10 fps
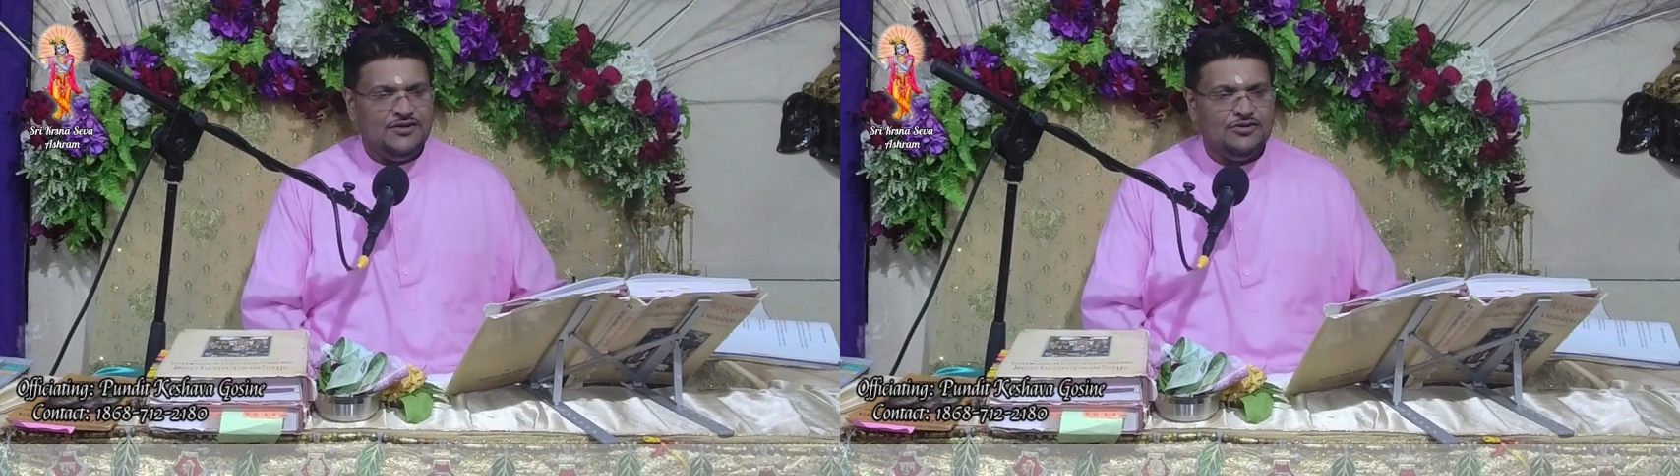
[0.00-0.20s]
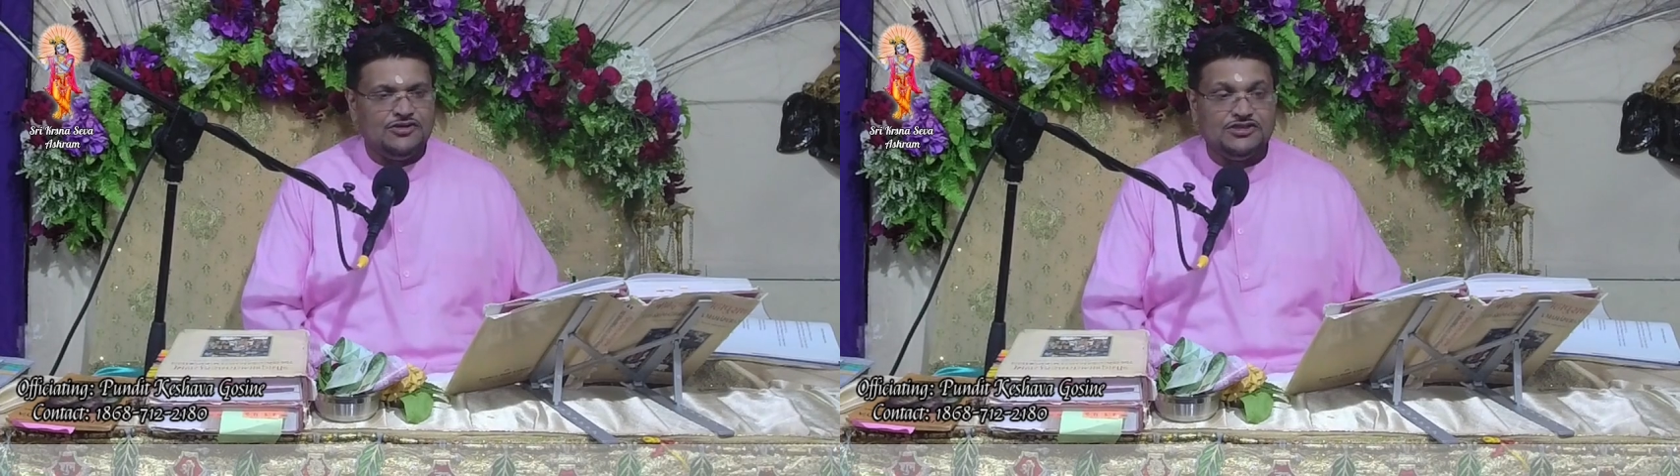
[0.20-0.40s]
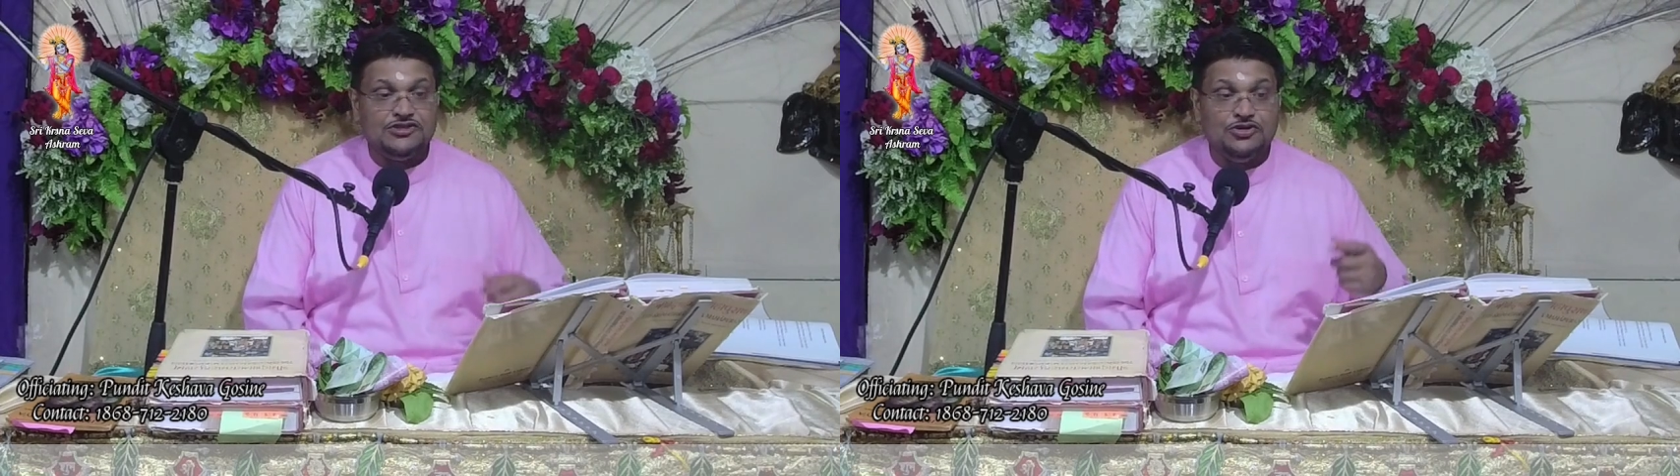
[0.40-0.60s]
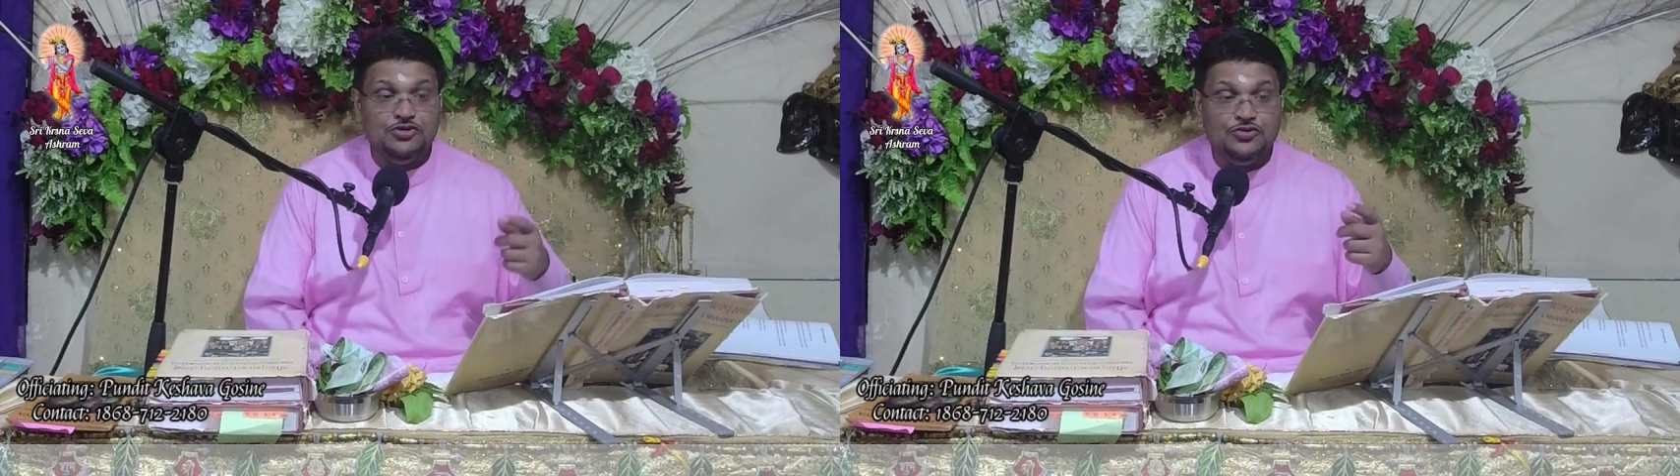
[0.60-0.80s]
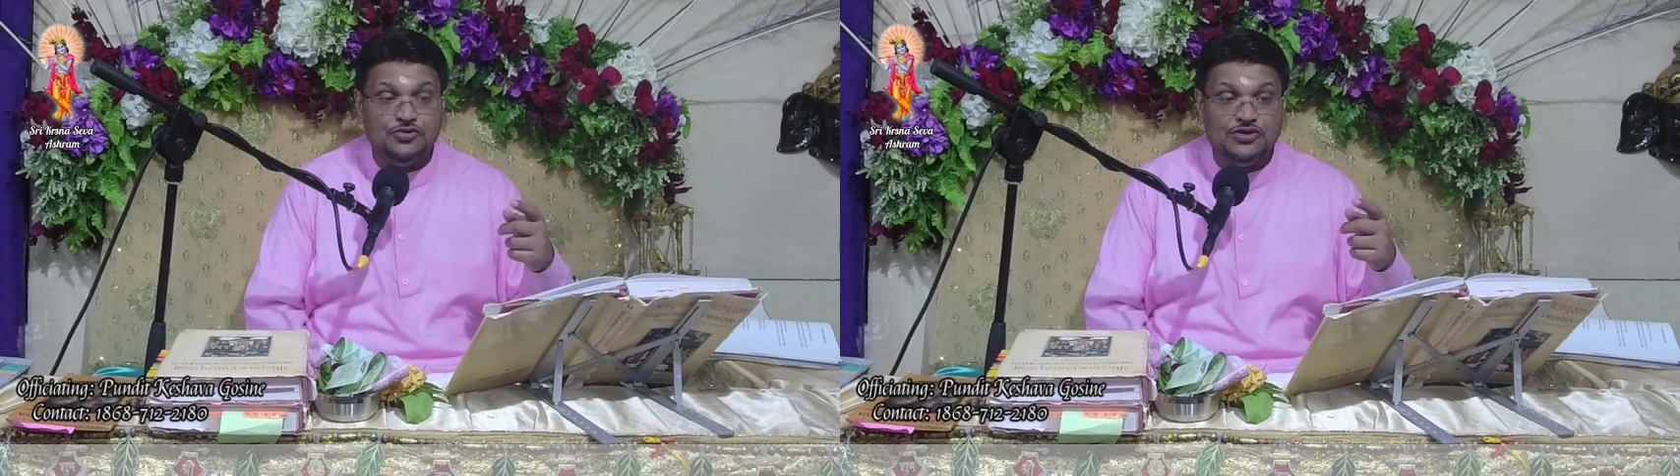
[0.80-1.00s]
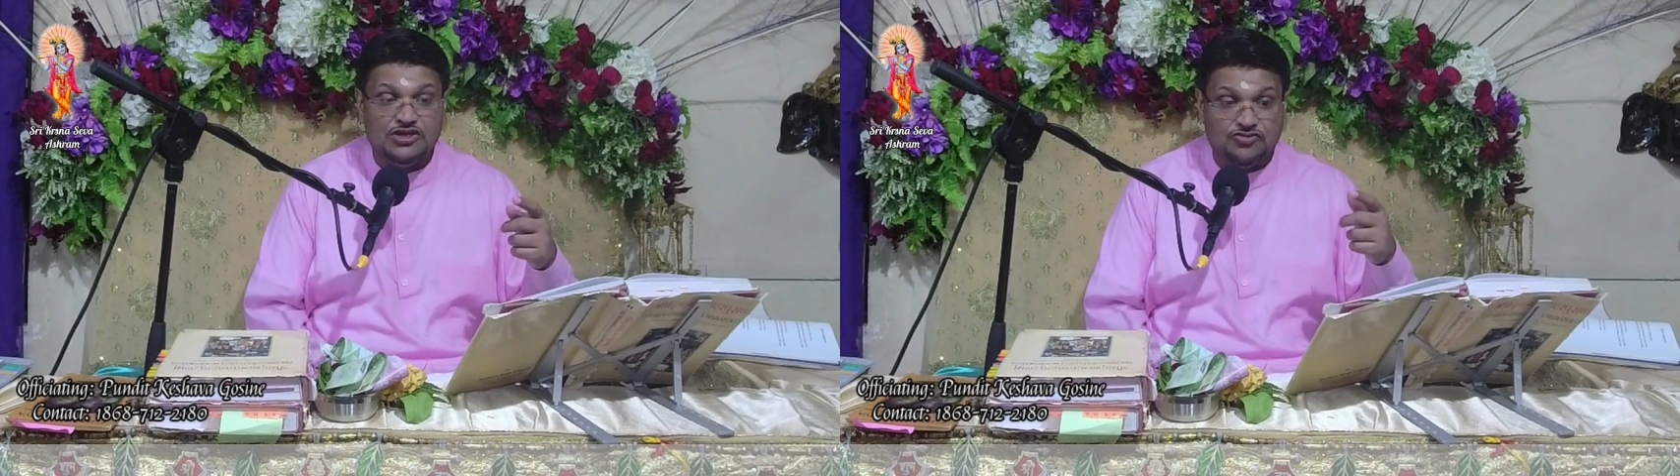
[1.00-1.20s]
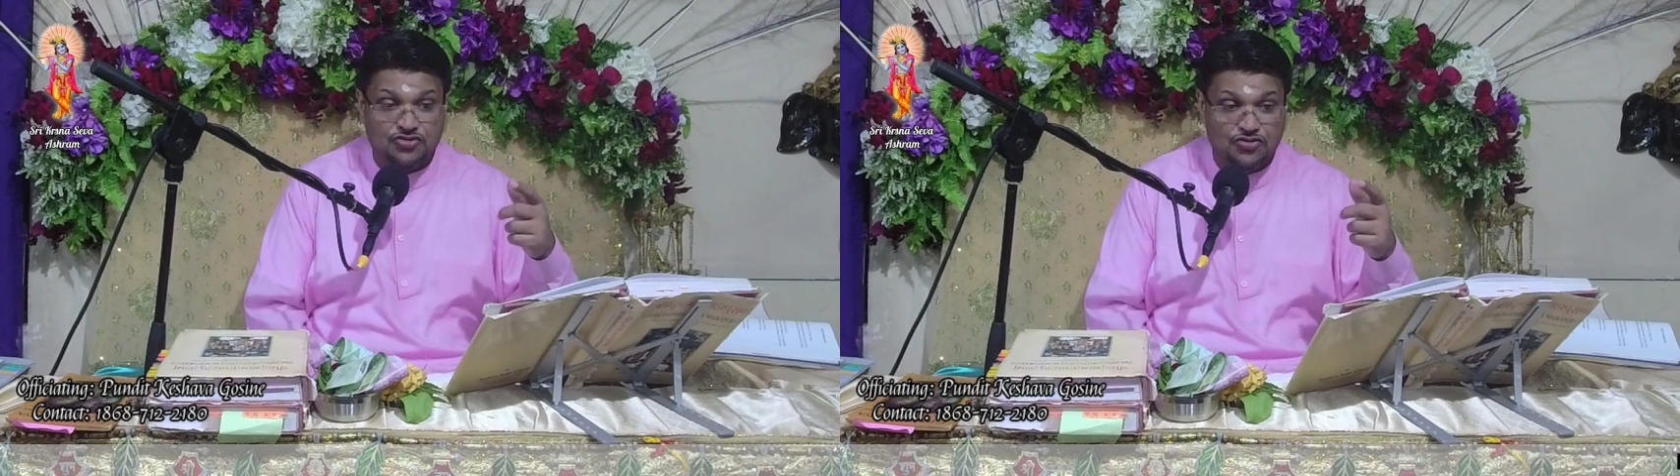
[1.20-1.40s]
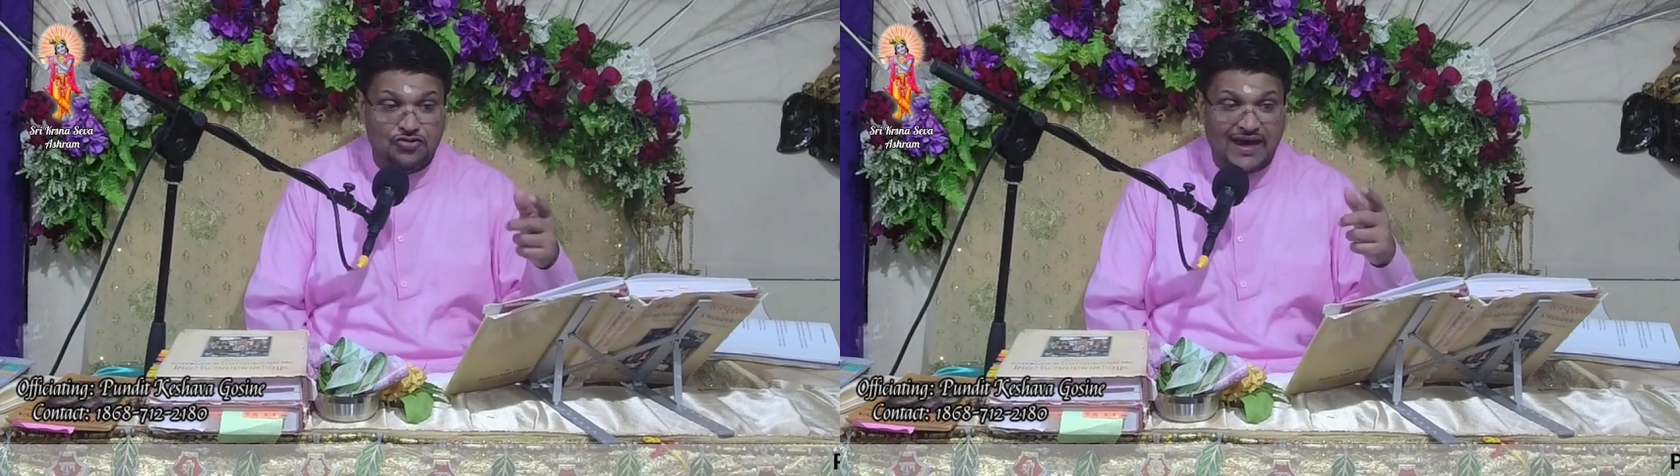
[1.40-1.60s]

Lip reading: Krishna knew the true